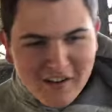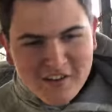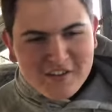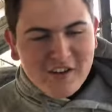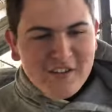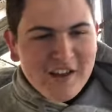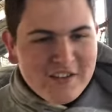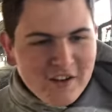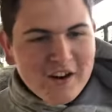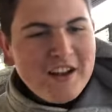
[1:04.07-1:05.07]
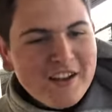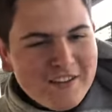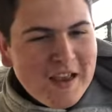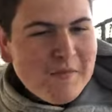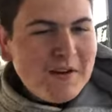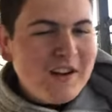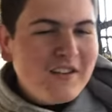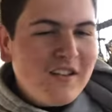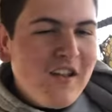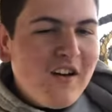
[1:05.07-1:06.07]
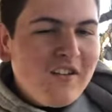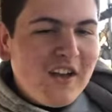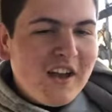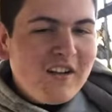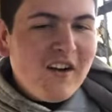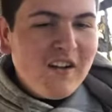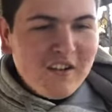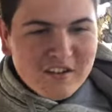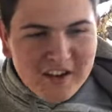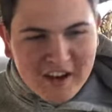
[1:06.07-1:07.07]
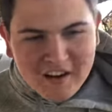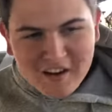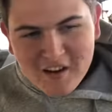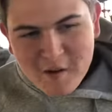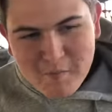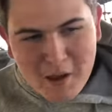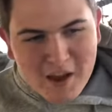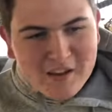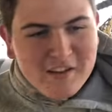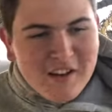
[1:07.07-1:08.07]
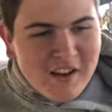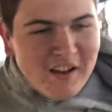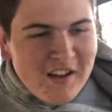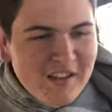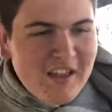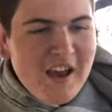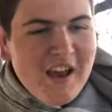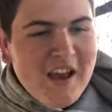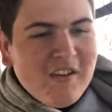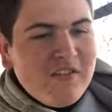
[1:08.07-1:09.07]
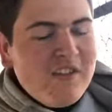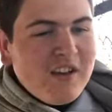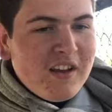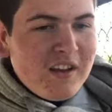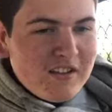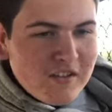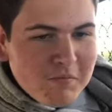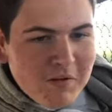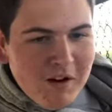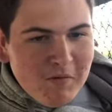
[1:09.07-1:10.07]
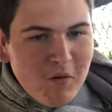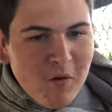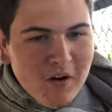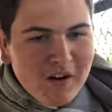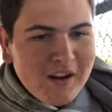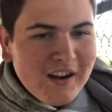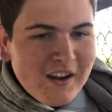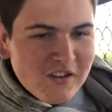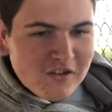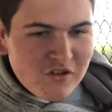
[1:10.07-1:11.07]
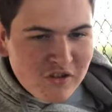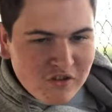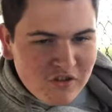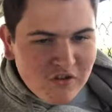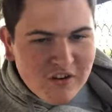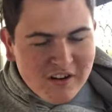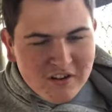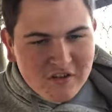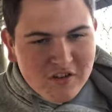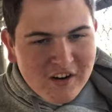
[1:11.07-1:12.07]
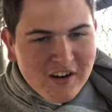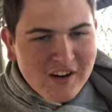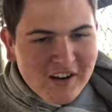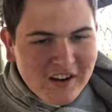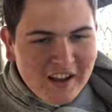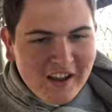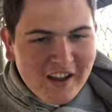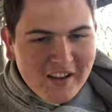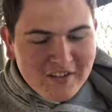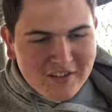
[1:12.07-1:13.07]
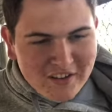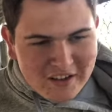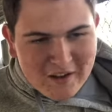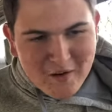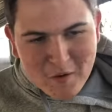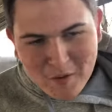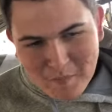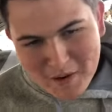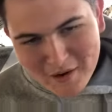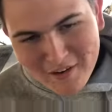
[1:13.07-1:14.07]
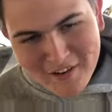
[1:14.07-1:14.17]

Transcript: so they started examining the law that Congress had passed that have the Supreme Court judiciary, you know what I mean,